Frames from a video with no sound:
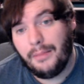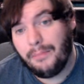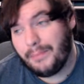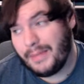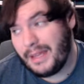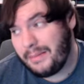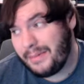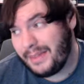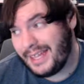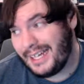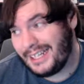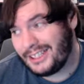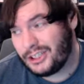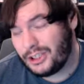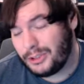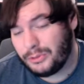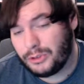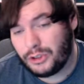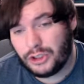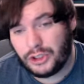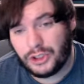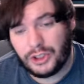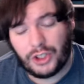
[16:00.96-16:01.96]
Maybe that's
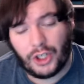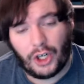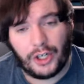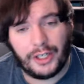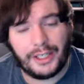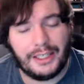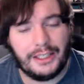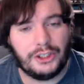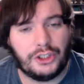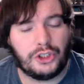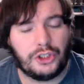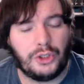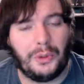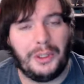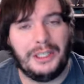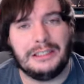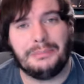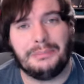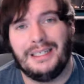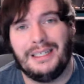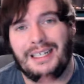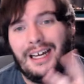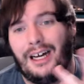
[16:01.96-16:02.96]
your targeted choice,
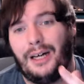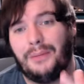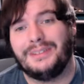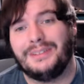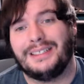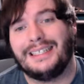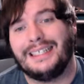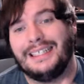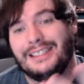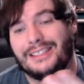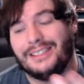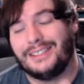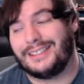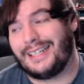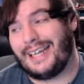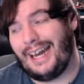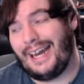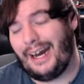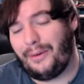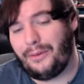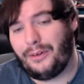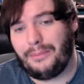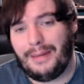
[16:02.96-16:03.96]
but it helps against
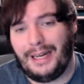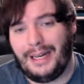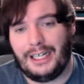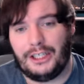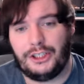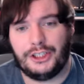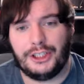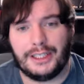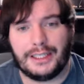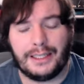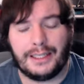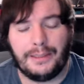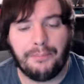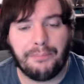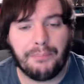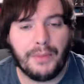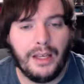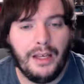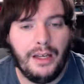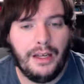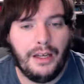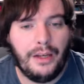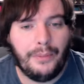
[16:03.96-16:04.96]
counter magic.
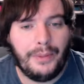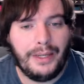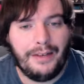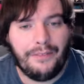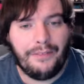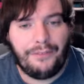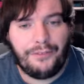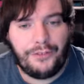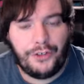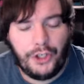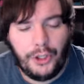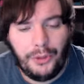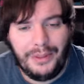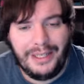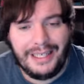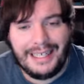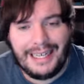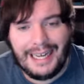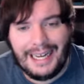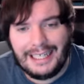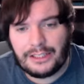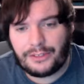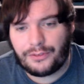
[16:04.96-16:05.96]
We have two
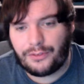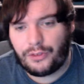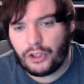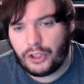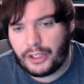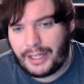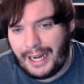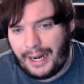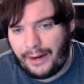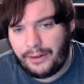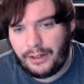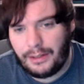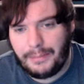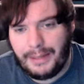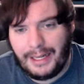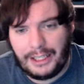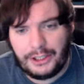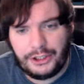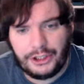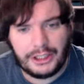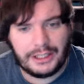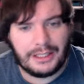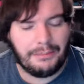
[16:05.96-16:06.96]
negates for counter
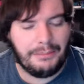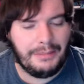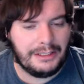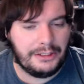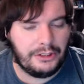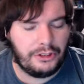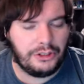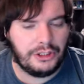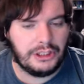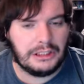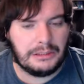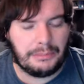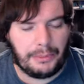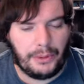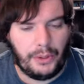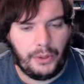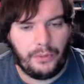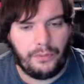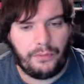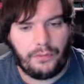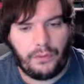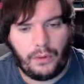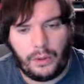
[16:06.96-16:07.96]
magic and mystical
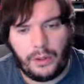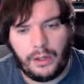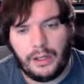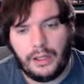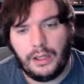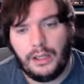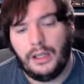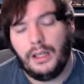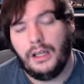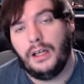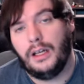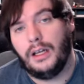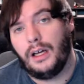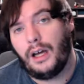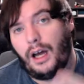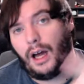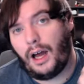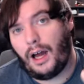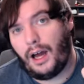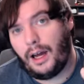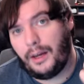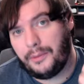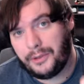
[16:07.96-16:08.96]
dispute for
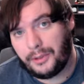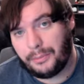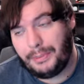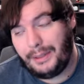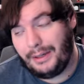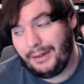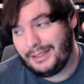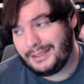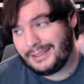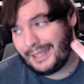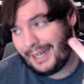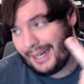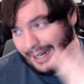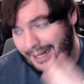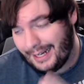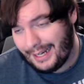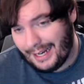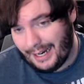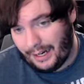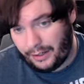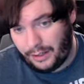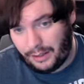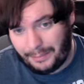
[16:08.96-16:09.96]
uh, spirits and
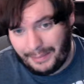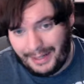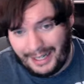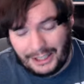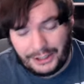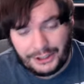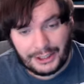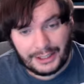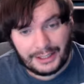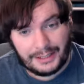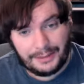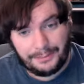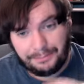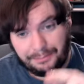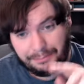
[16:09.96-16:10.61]
counter magic.